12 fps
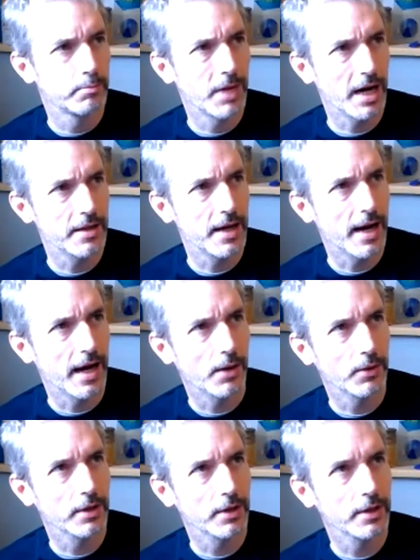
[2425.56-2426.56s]
by the
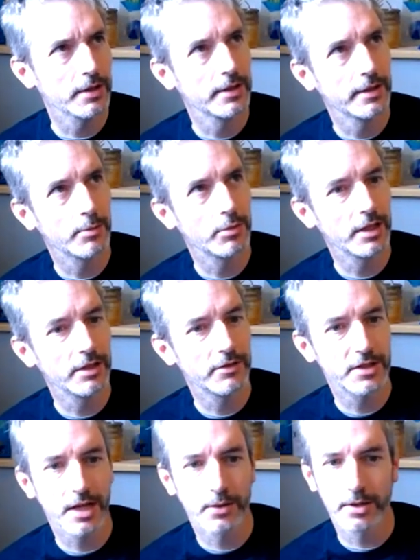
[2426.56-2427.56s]
hour, I
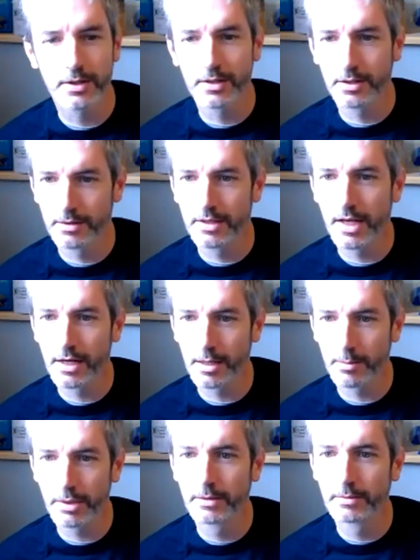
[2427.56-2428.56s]
believe, is how it's set
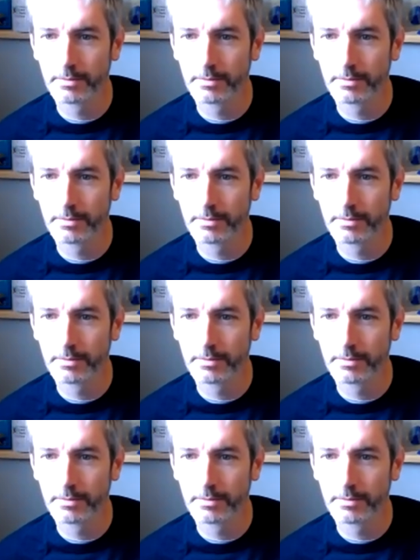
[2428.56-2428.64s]
up.